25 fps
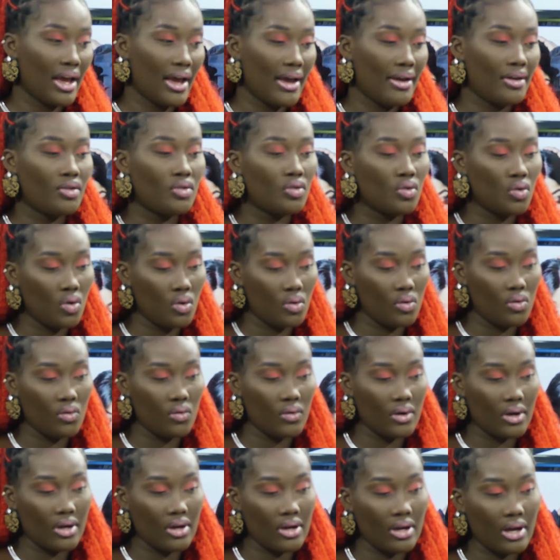I
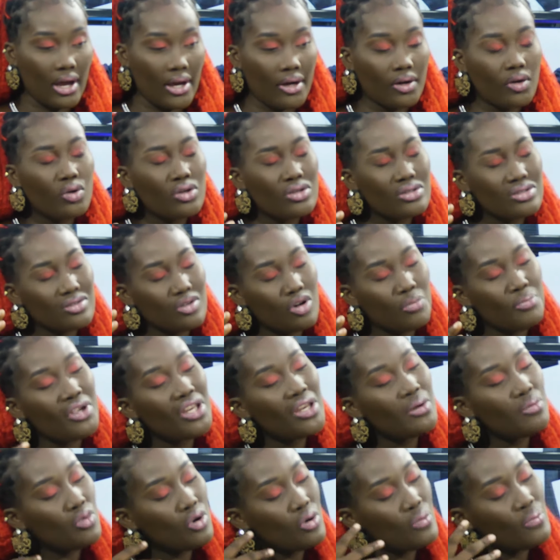know.
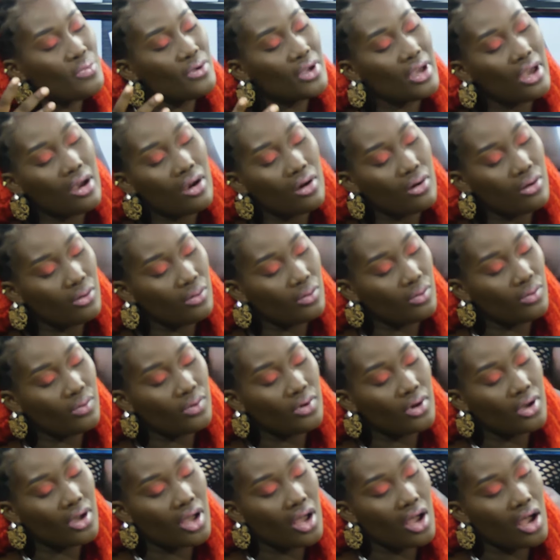Minimum be at
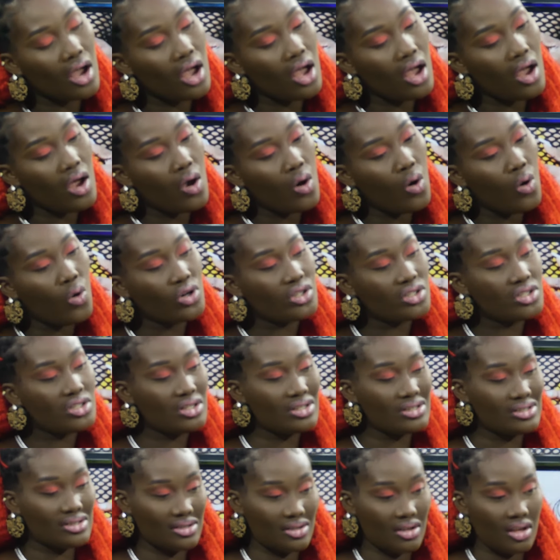home.
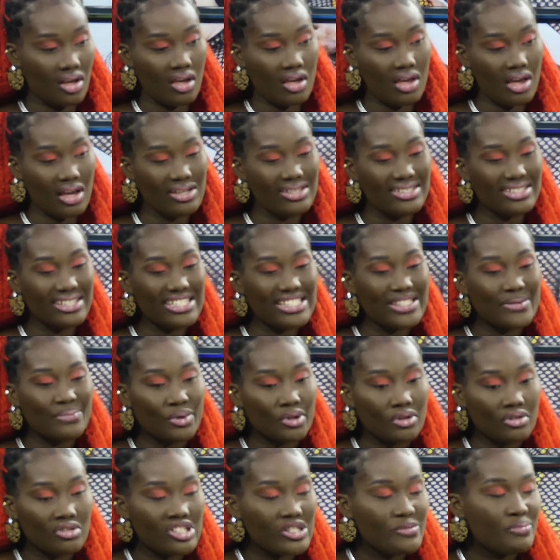But she here
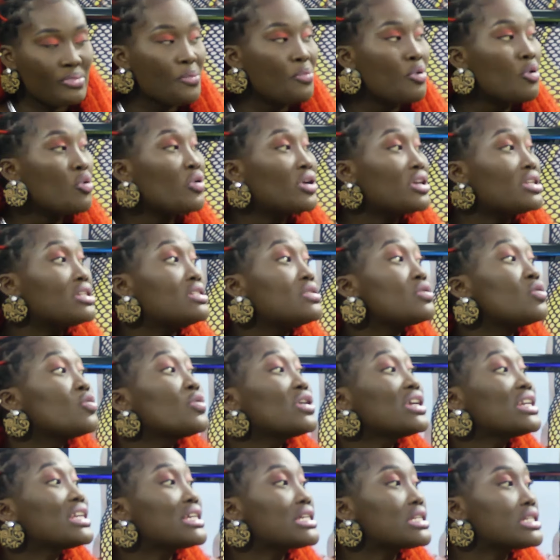just because people were
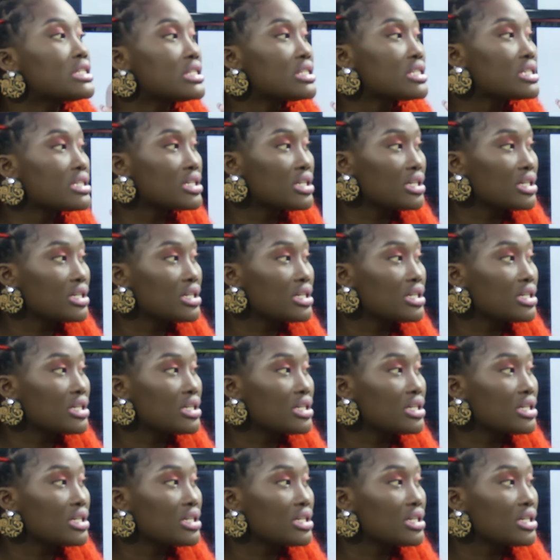doing it.